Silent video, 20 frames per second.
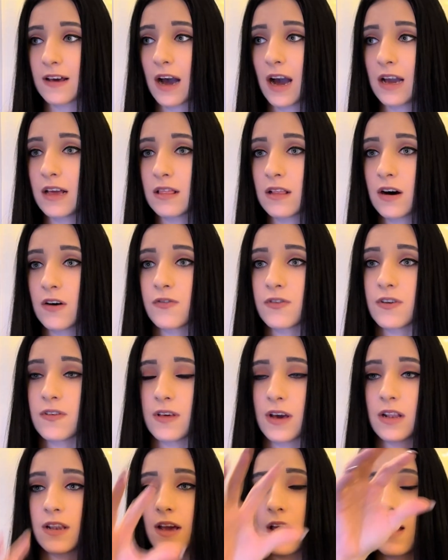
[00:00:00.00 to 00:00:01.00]
I loved
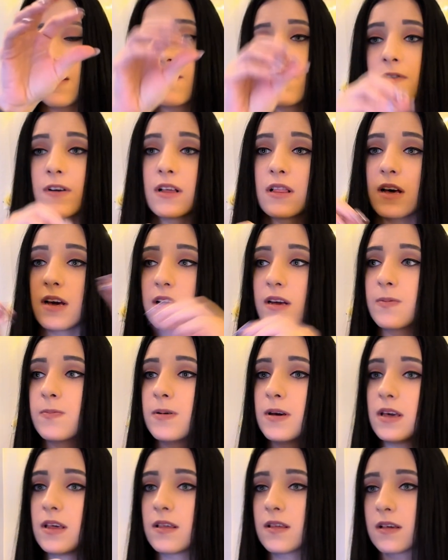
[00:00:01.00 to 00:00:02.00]
that every like
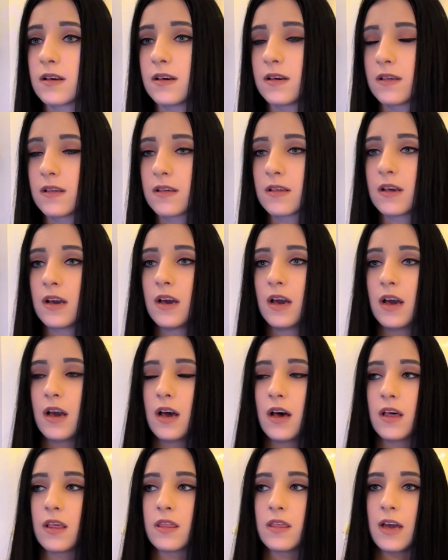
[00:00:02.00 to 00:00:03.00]
pieces,
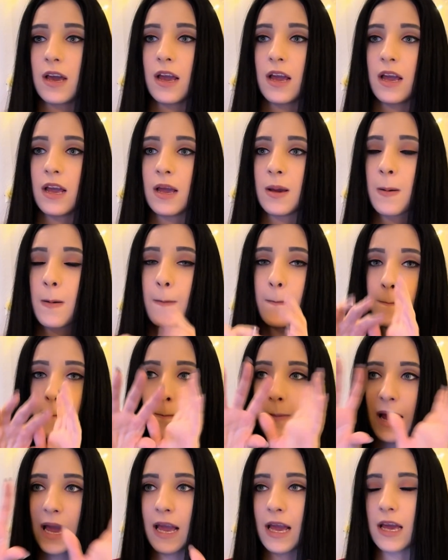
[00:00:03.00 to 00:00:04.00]
they
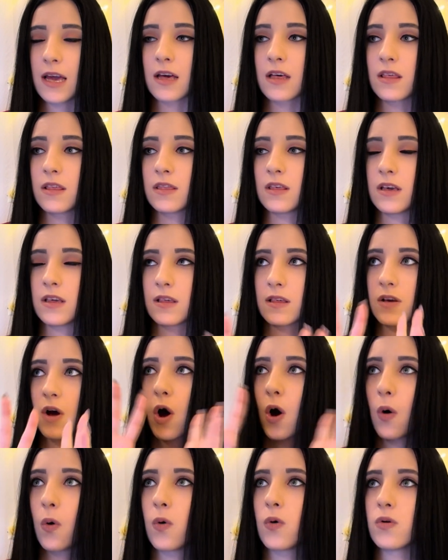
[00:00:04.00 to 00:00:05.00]
make this
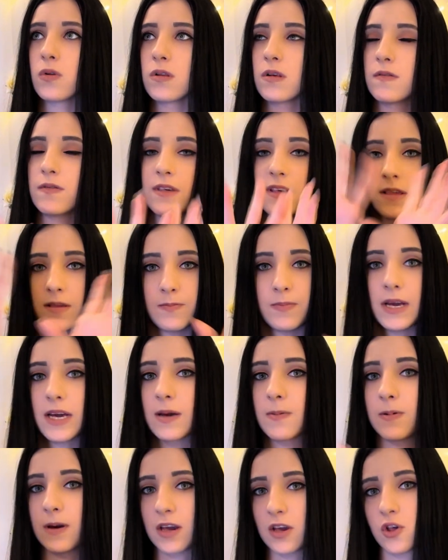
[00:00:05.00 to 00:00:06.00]

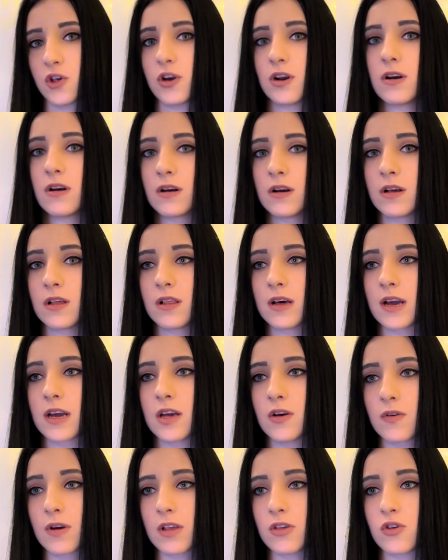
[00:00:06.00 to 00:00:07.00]
big picture, like
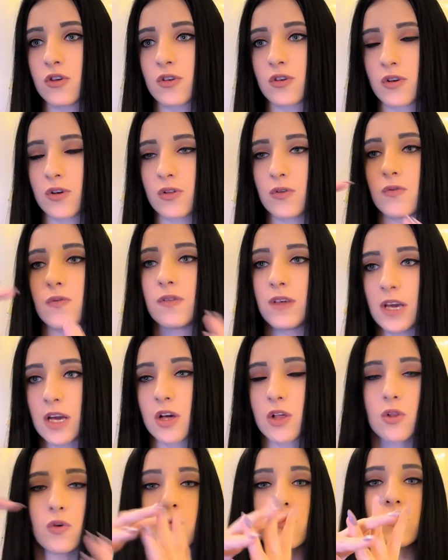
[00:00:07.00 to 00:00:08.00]
you can just
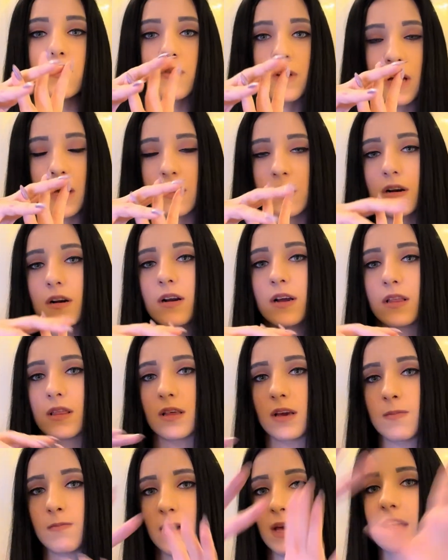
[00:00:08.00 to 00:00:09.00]
glue together and
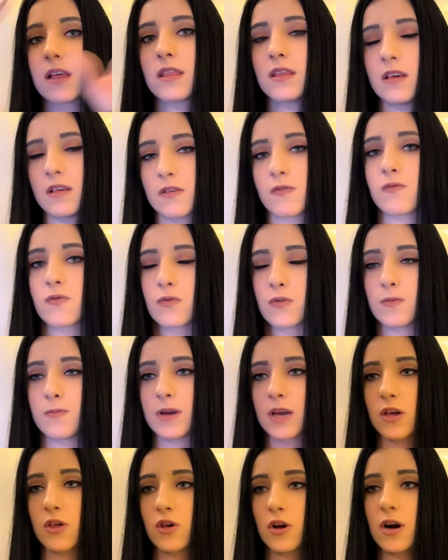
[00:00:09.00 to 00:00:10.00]
they make this full
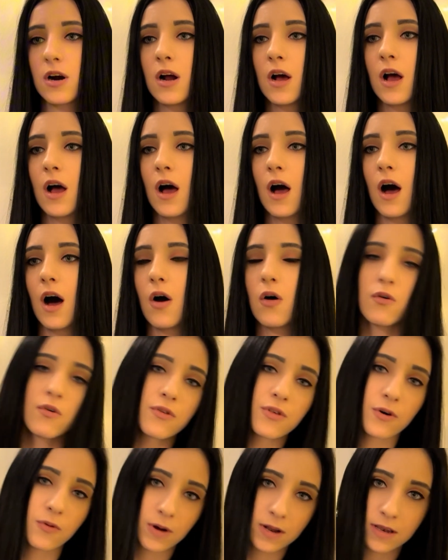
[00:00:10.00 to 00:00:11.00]
picture.
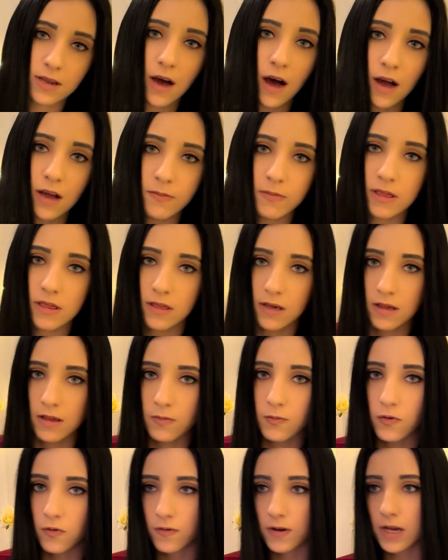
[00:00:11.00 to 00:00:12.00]
Although at times this
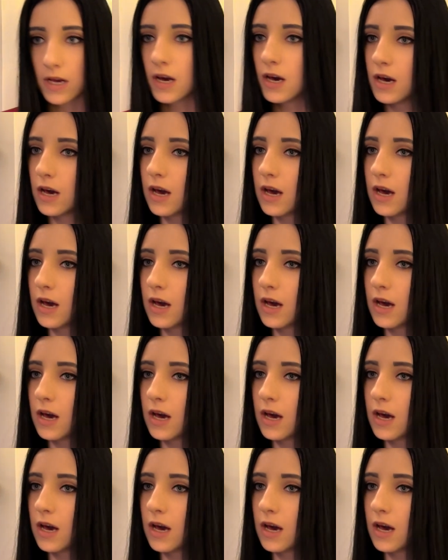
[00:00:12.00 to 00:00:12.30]
movie